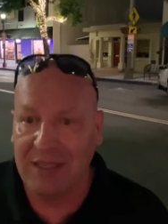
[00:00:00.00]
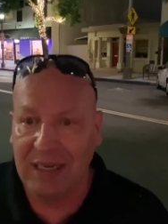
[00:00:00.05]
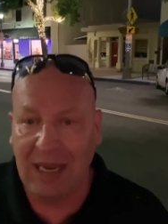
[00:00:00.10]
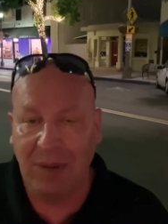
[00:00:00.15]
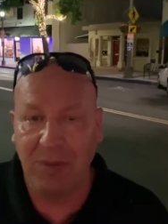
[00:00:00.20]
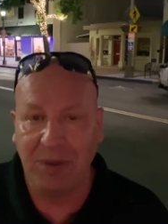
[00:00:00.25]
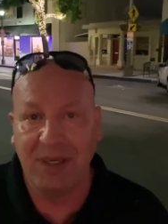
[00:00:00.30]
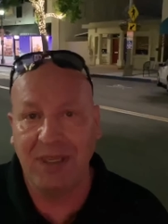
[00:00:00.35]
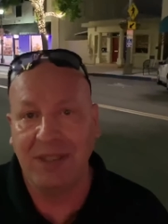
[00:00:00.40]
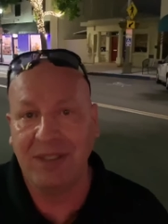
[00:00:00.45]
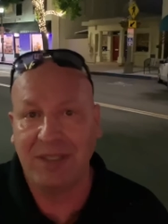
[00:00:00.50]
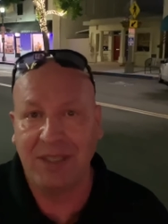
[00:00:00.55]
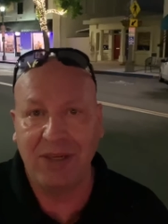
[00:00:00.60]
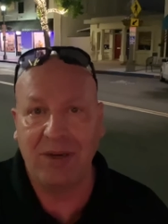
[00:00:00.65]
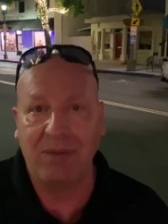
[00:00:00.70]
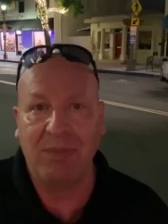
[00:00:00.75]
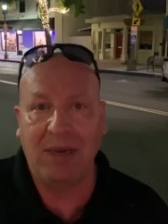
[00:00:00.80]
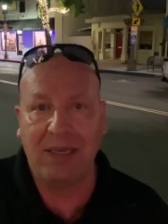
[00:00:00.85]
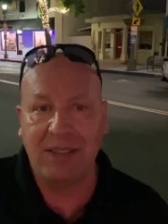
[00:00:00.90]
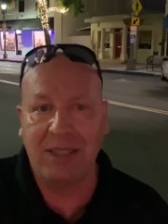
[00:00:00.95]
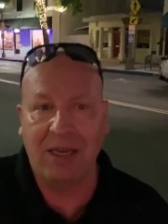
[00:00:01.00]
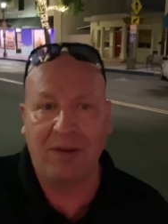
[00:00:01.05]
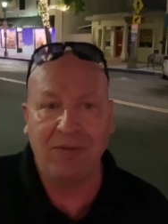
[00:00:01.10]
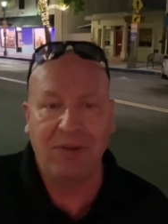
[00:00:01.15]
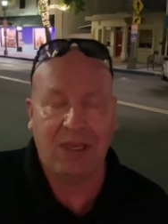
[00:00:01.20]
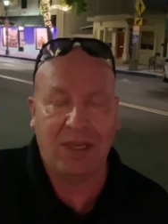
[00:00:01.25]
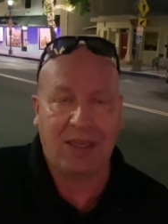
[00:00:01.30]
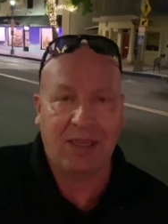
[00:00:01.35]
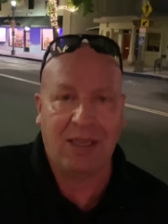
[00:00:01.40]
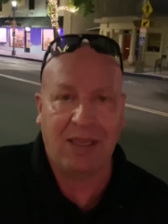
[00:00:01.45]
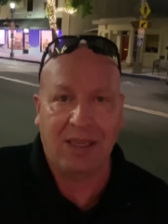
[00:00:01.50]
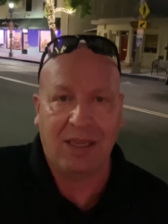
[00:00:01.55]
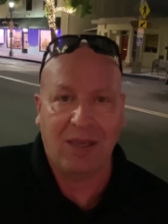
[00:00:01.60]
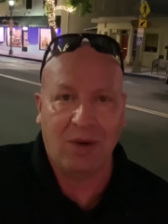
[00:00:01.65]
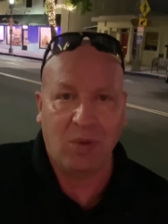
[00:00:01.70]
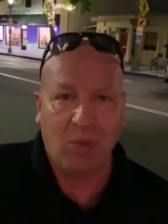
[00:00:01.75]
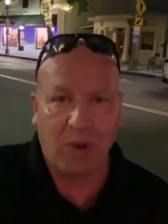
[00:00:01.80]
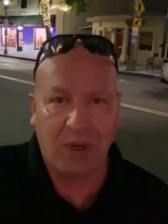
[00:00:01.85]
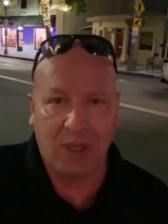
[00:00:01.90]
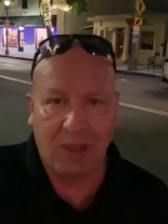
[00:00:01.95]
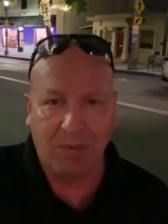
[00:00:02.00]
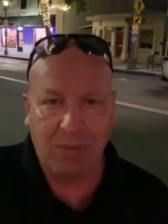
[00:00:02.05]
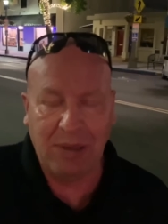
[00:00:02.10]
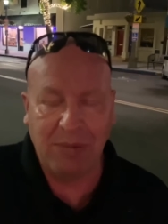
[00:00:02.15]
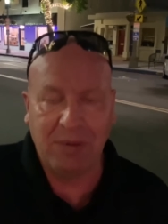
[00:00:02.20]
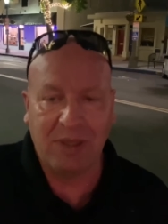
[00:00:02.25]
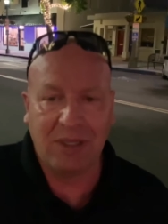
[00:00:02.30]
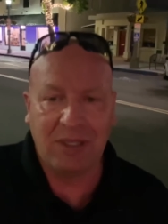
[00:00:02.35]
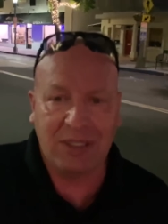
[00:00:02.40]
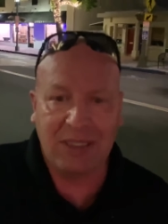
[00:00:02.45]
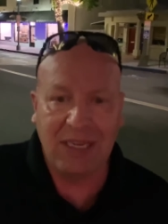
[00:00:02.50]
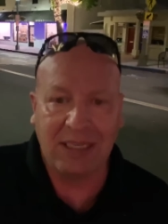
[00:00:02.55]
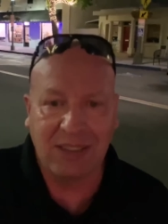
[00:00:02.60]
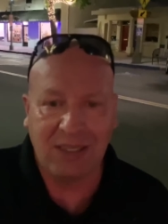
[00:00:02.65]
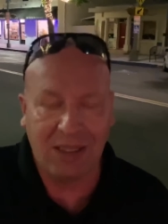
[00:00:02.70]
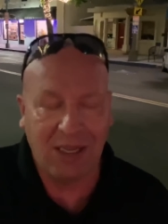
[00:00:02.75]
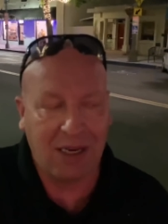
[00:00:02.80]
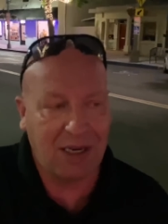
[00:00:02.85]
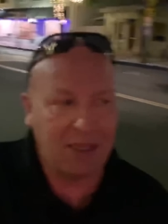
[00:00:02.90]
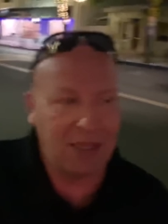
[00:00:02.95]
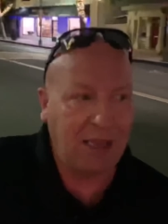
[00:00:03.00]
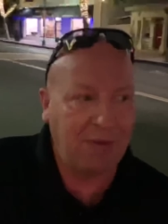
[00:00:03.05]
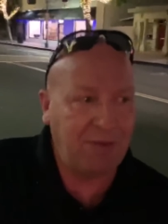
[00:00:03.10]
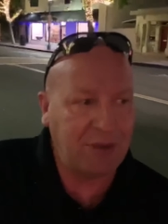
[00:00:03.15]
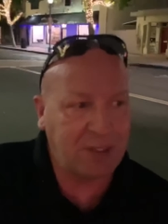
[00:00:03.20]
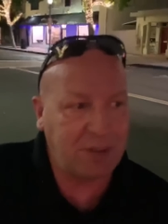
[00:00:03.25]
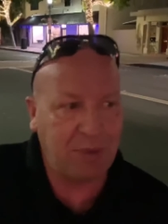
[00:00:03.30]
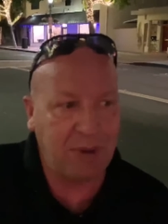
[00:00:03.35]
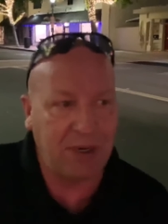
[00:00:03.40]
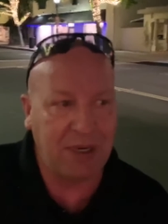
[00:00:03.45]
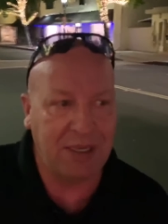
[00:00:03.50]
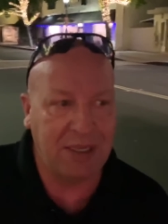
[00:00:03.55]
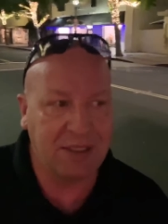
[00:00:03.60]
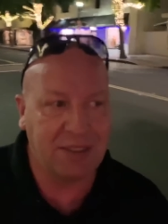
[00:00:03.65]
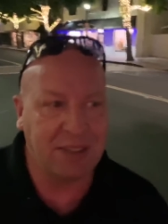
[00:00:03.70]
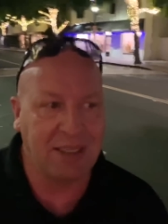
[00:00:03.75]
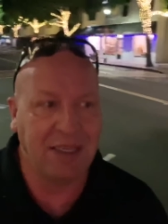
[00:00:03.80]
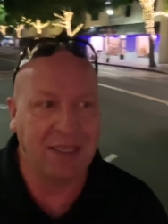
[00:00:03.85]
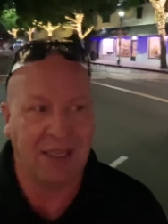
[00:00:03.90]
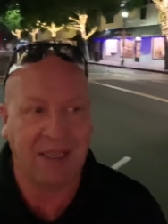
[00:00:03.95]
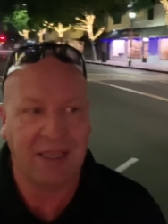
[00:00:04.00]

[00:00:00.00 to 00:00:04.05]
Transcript: And I would consider myself one of the people that just has a lot of life experience